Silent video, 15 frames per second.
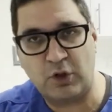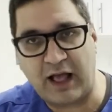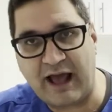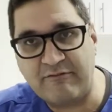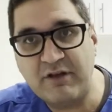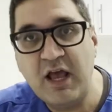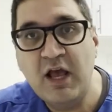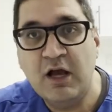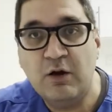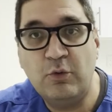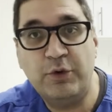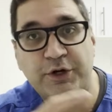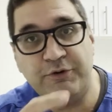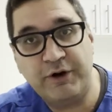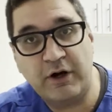have
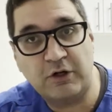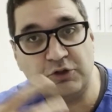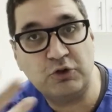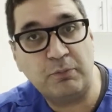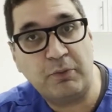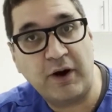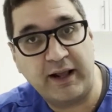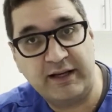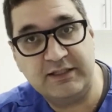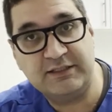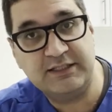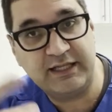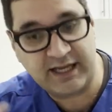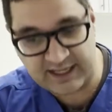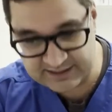with regards to
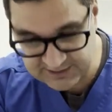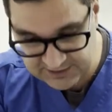pregnancy and